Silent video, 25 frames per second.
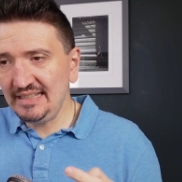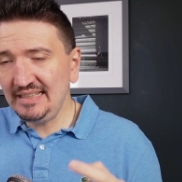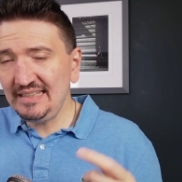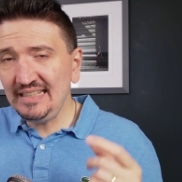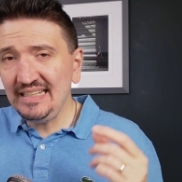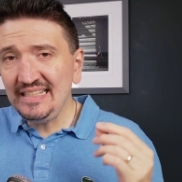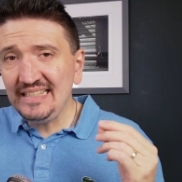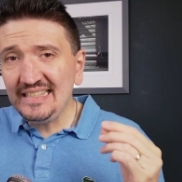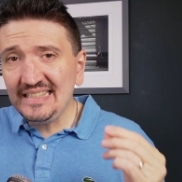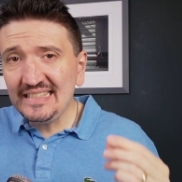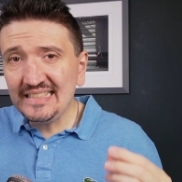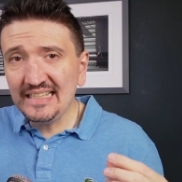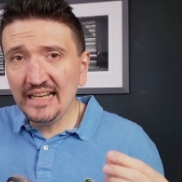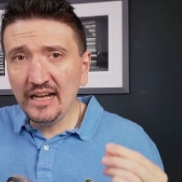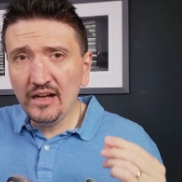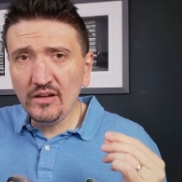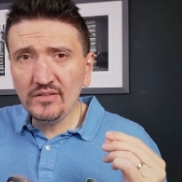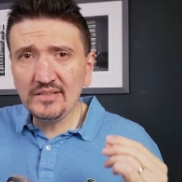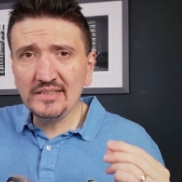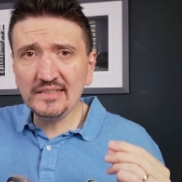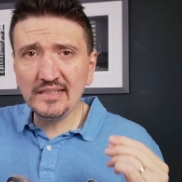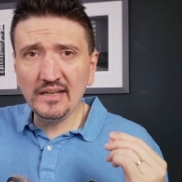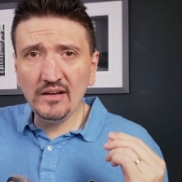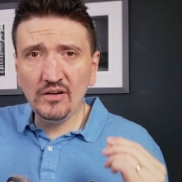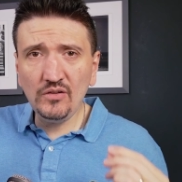It is
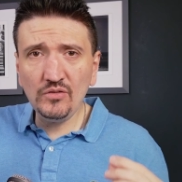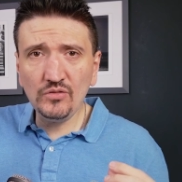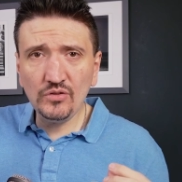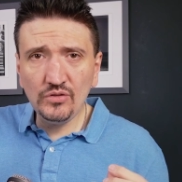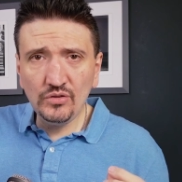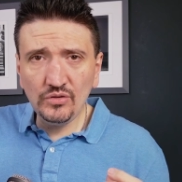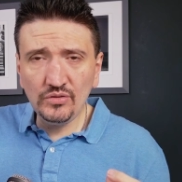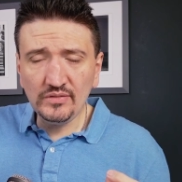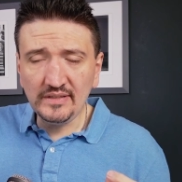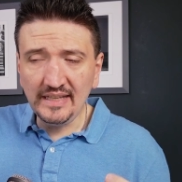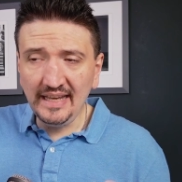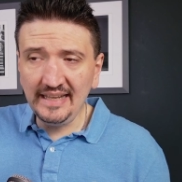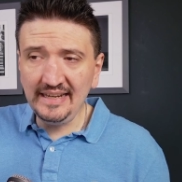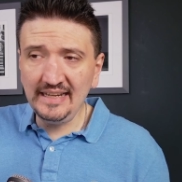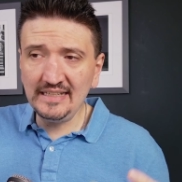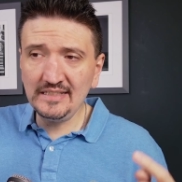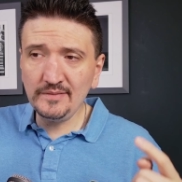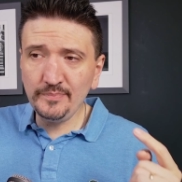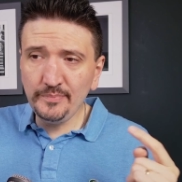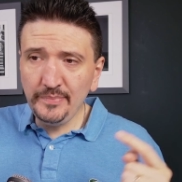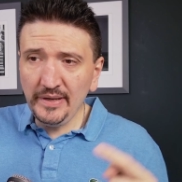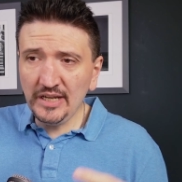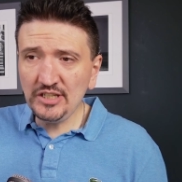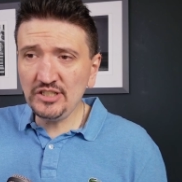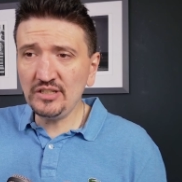so good, and
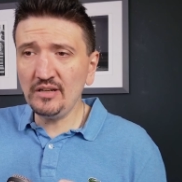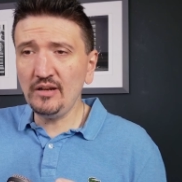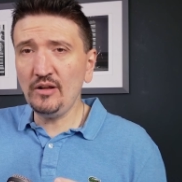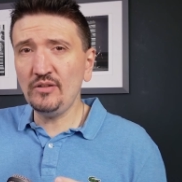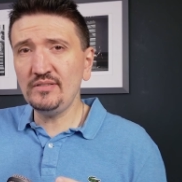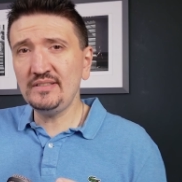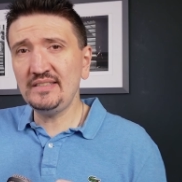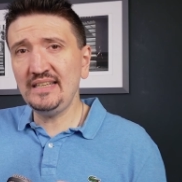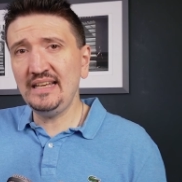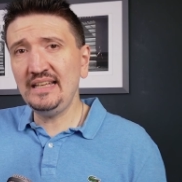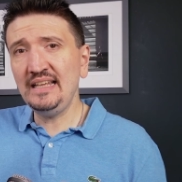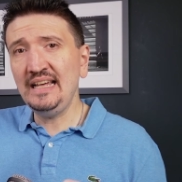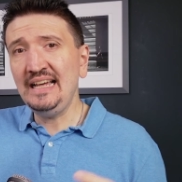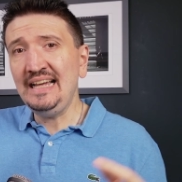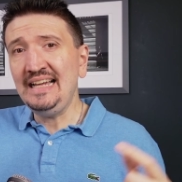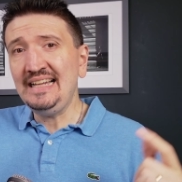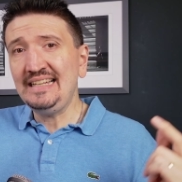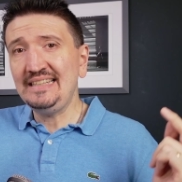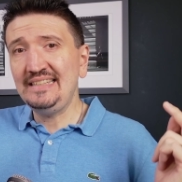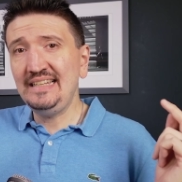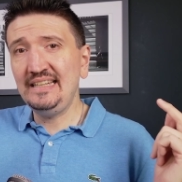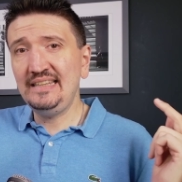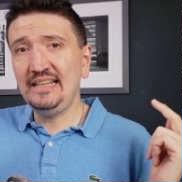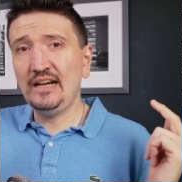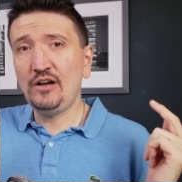especially I would say
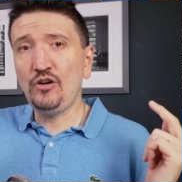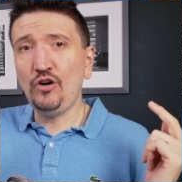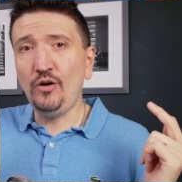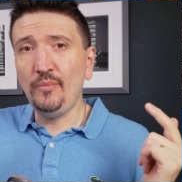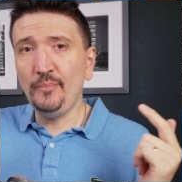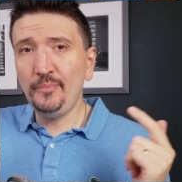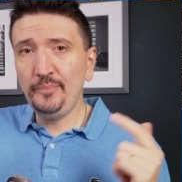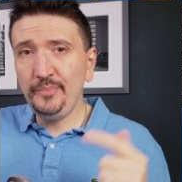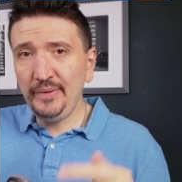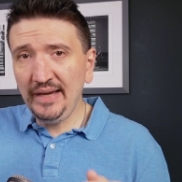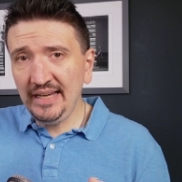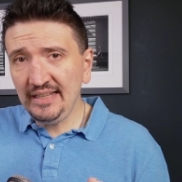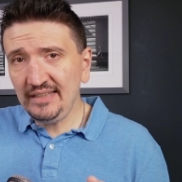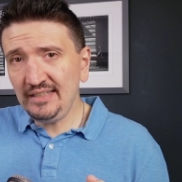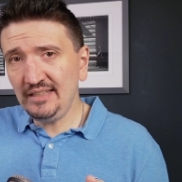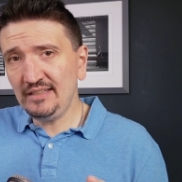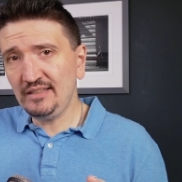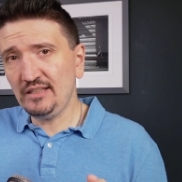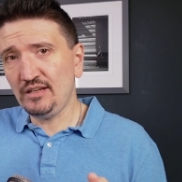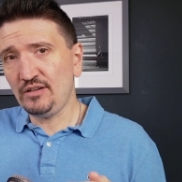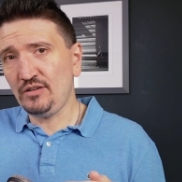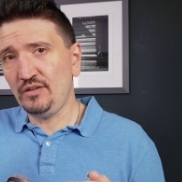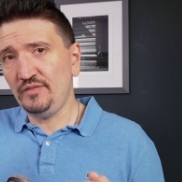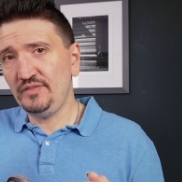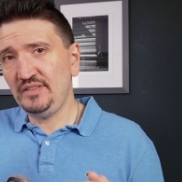that the
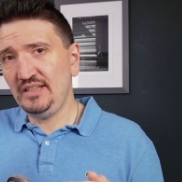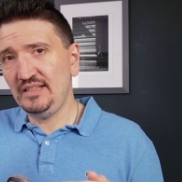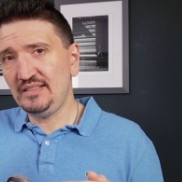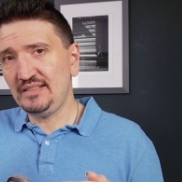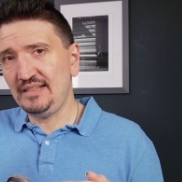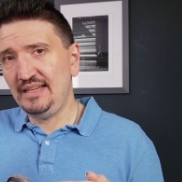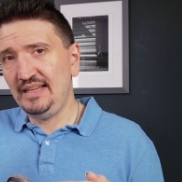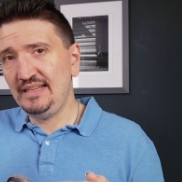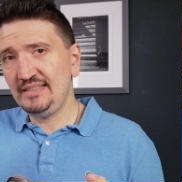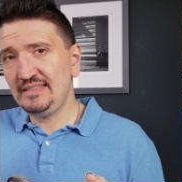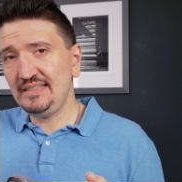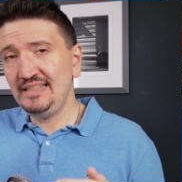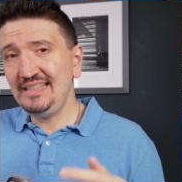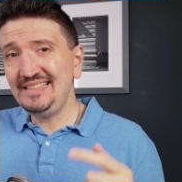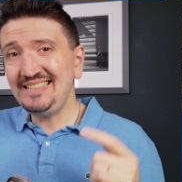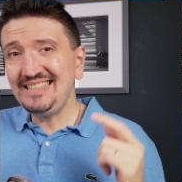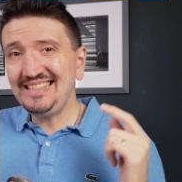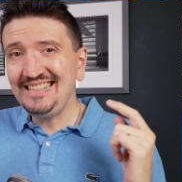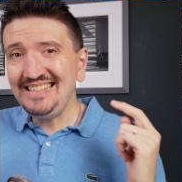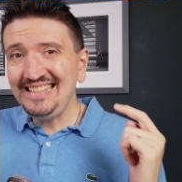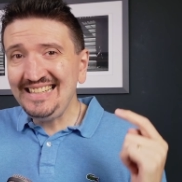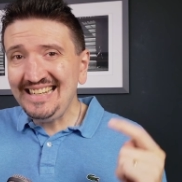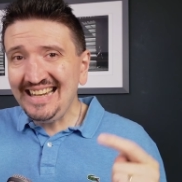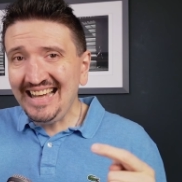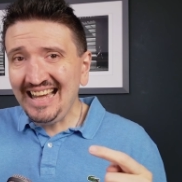competitor of this lens is
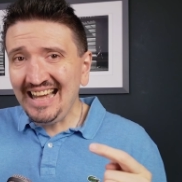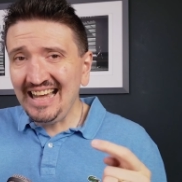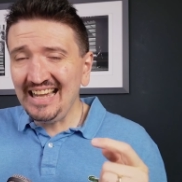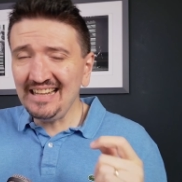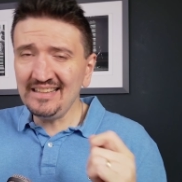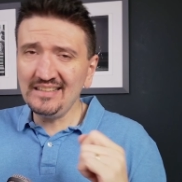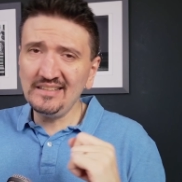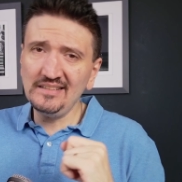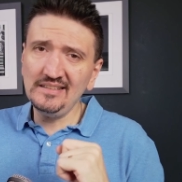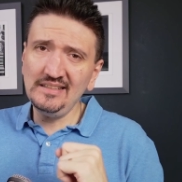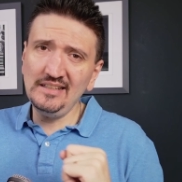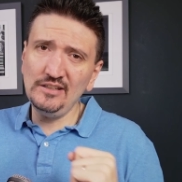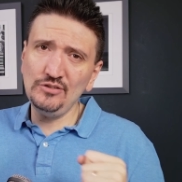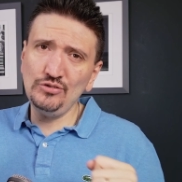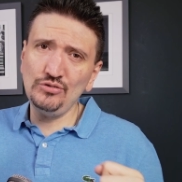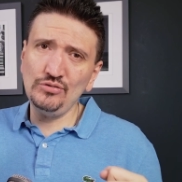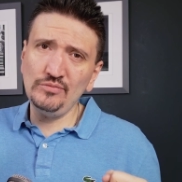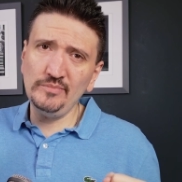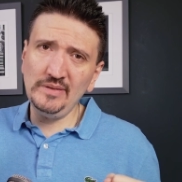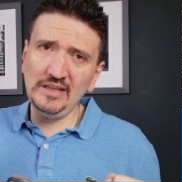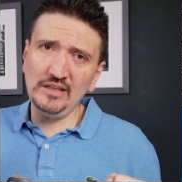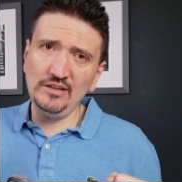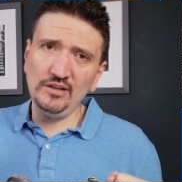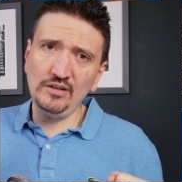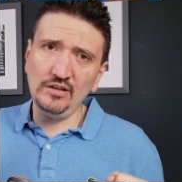not the
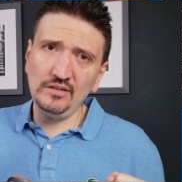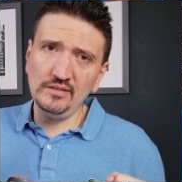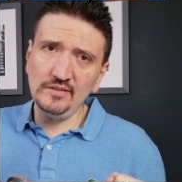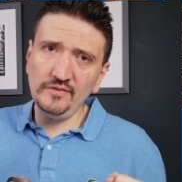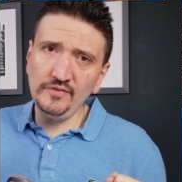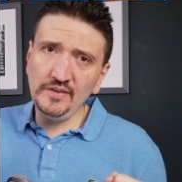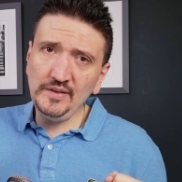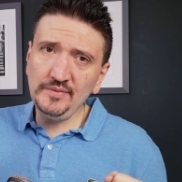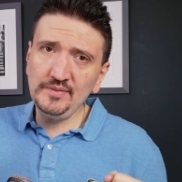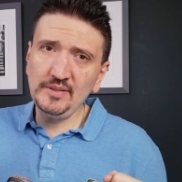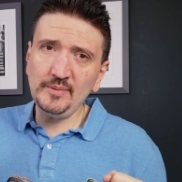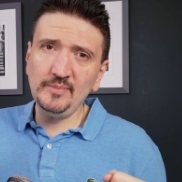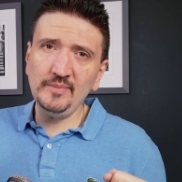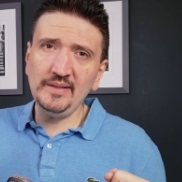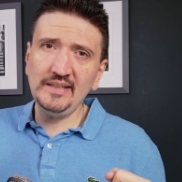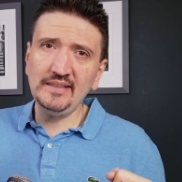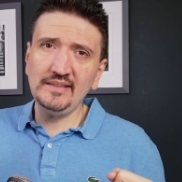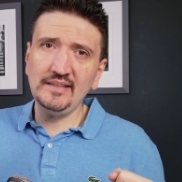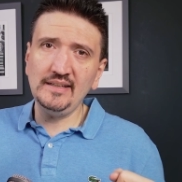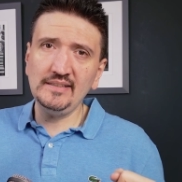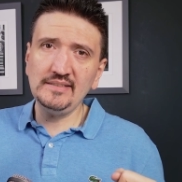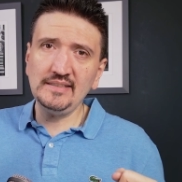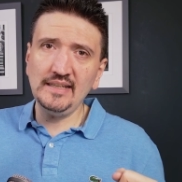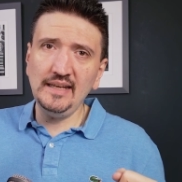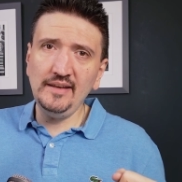SUMMICRON
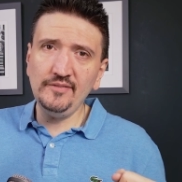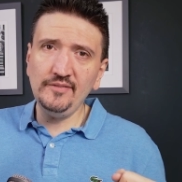50mm